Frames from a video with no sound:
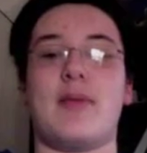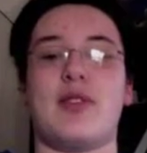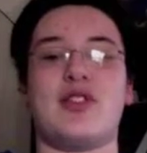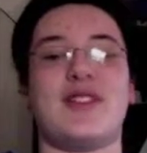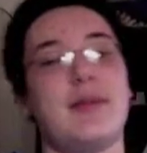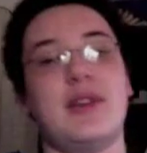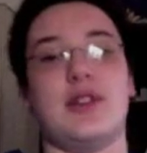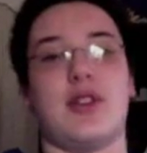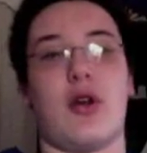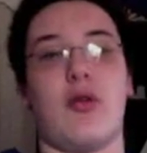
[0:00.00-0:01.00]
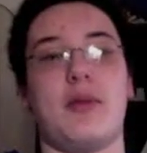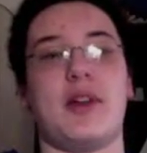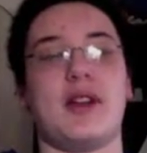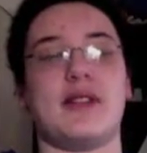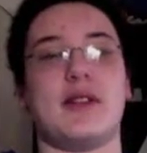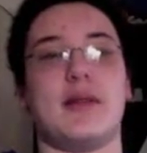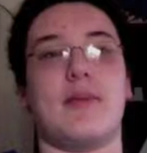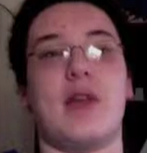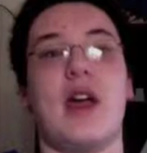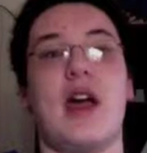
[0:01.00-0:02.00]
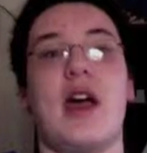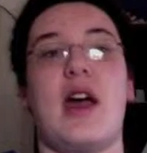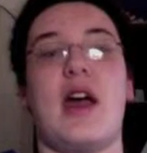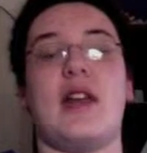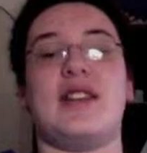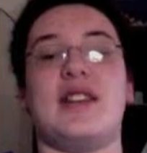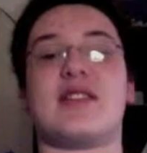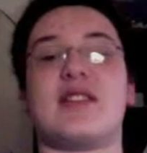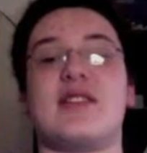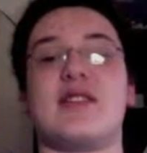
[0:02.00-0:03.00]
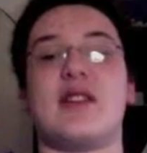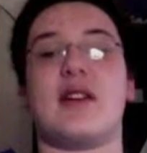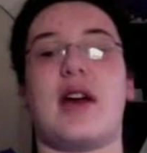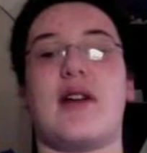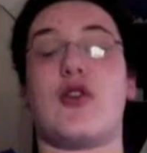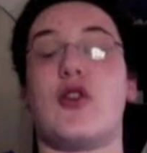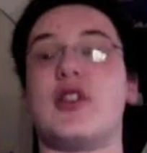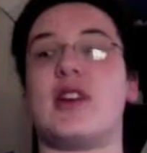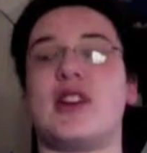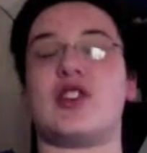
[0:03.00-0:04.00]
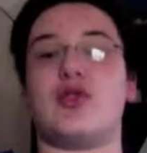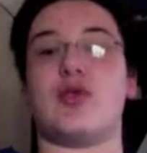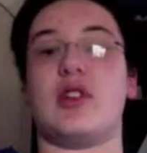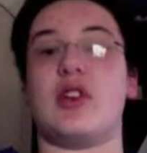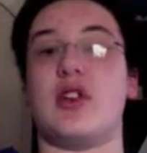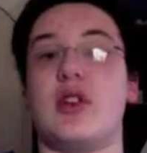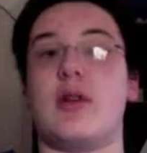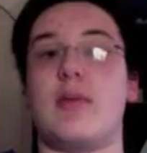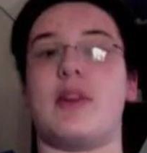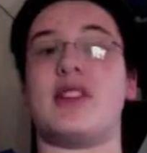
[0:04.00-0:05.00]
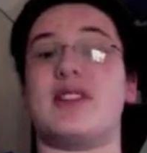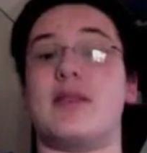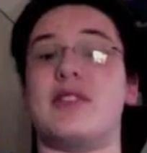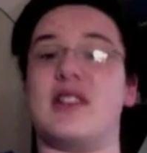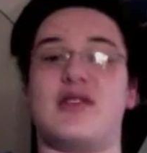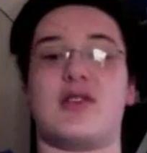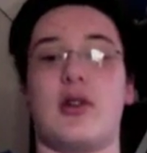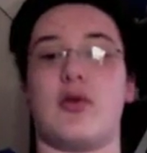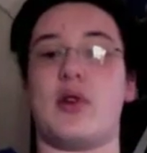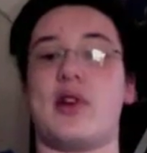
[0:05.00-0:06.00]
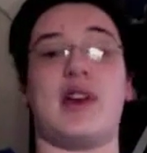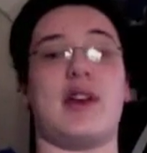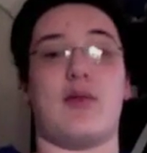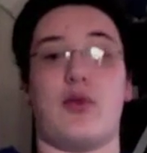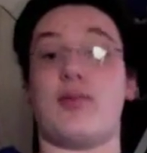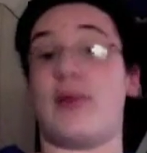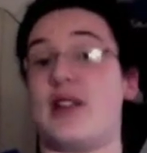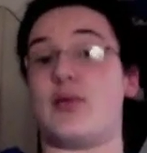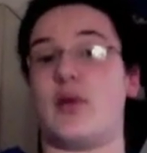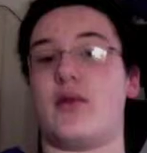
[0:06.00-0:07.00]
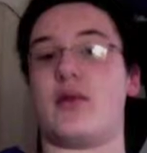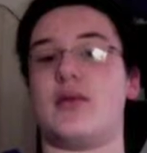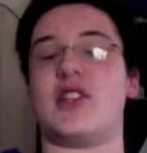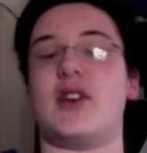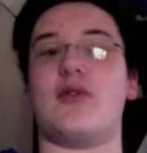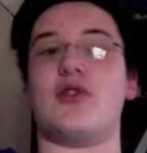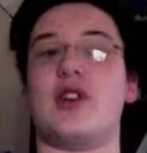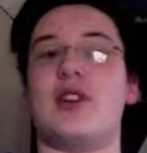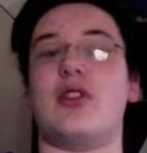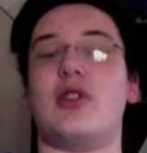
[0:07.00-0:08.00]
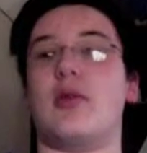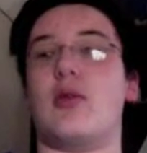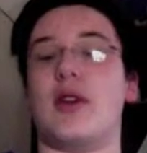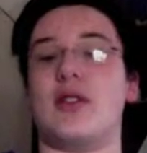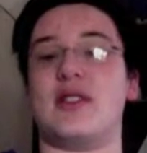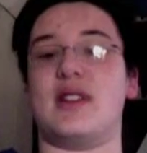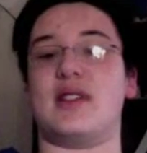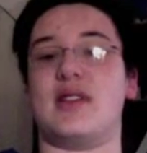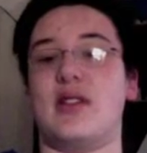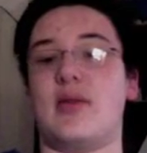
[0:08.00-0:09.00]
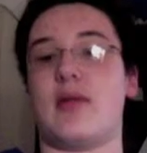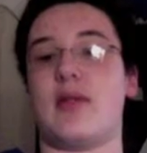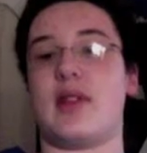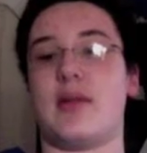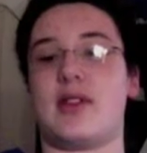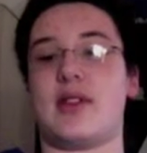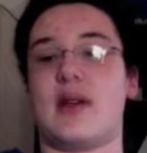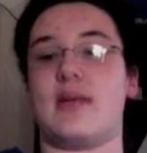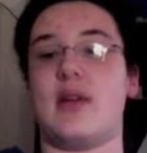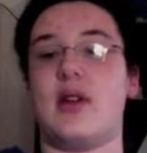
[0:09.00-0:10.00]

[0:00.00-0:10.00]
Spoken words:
But just something to note, because discs, I've heard the connection is really good, but some discs aren't working, and mine's one of them. So if you're trying to hook up a wireless disc, then you might want to think about that.